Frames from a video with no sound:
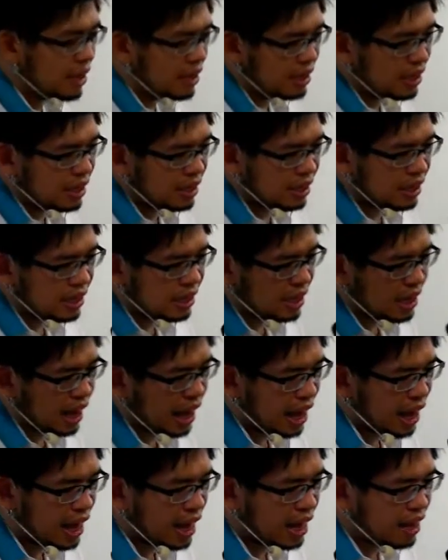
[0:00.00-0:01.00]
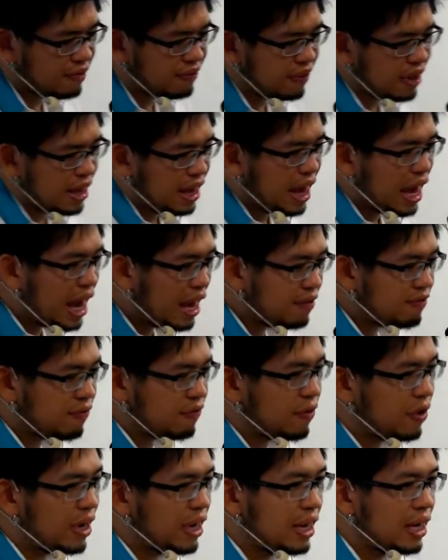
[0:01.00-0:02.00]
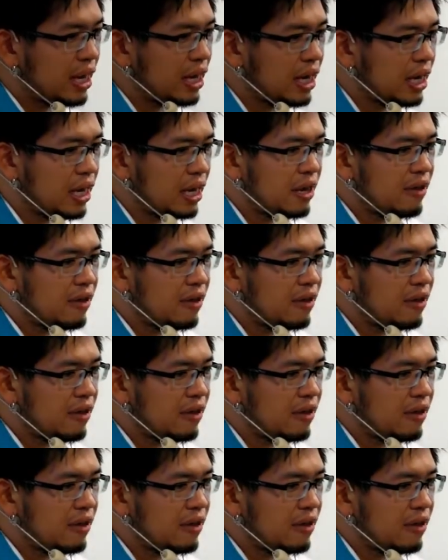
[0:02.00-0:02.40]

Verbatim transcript: uh, have every